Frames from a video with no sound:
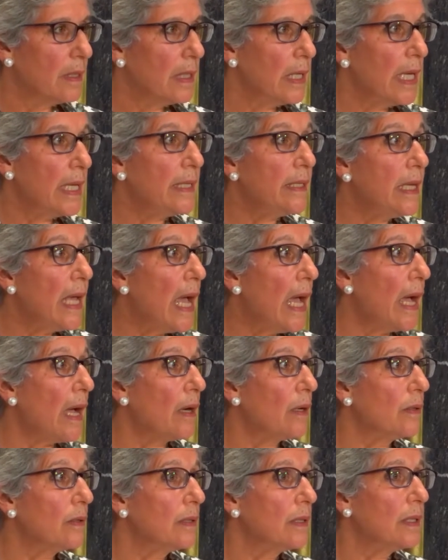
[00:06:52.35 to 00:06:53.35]
And
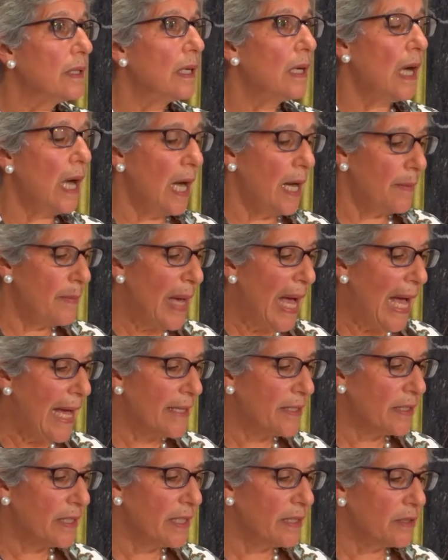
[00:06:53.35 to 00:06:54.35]
now I'm
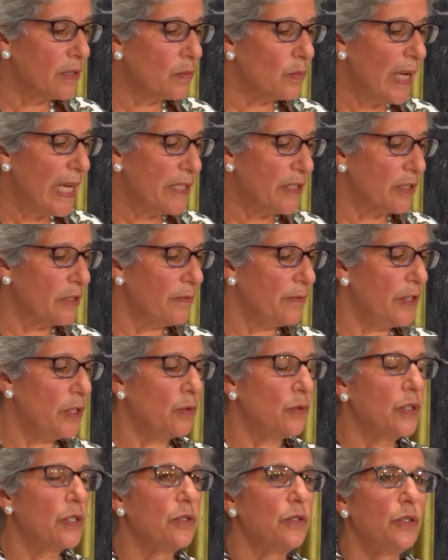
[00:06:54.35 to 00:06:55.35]
asking the rest of
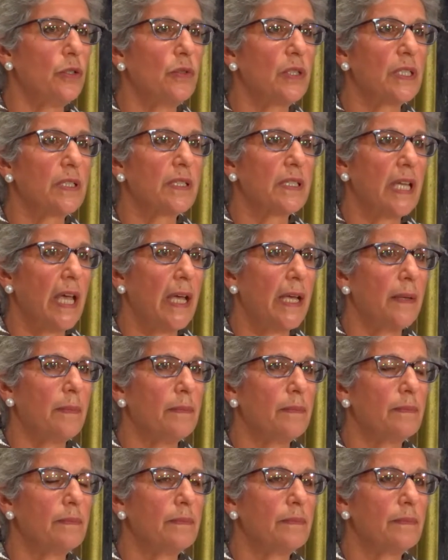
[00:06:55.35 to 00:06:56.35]
you to do the
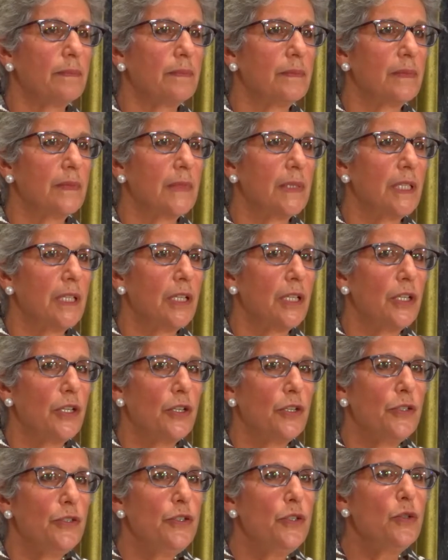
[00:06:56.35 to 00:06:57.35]
same.
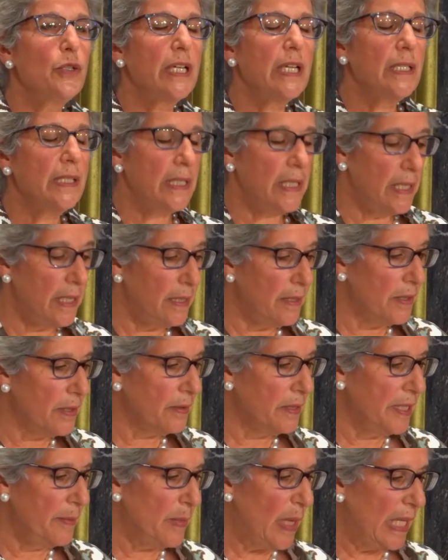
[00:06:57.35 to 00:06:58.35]
You can
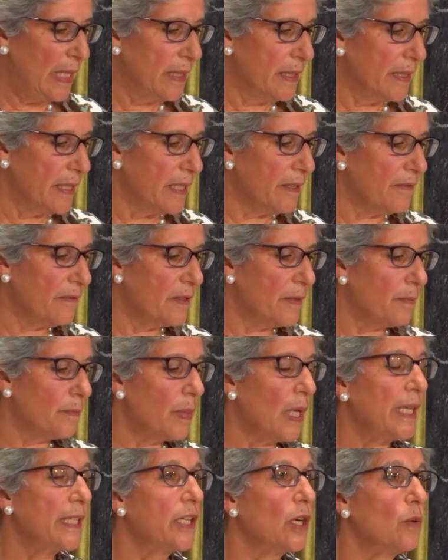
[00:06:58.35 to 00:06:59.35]
easily make a gift
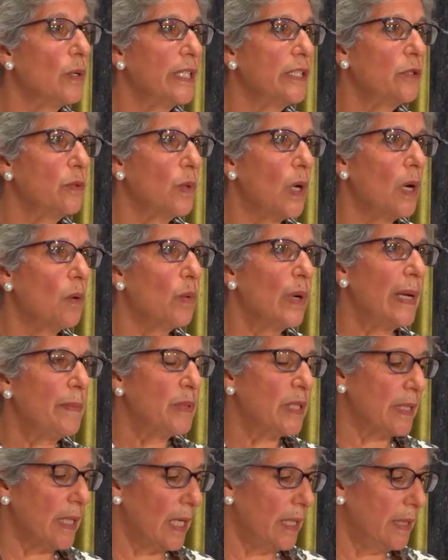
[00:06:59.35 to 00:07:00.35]
by going to our
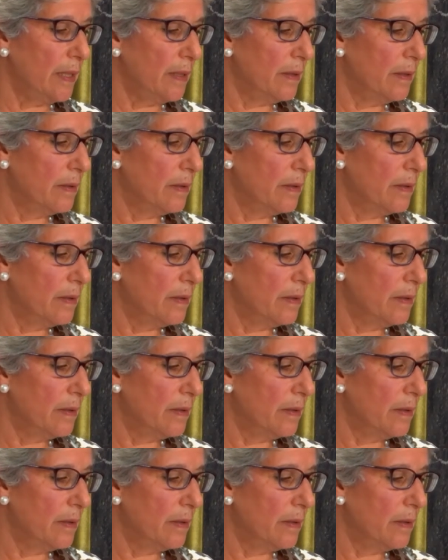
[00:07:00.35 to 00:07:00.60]
website,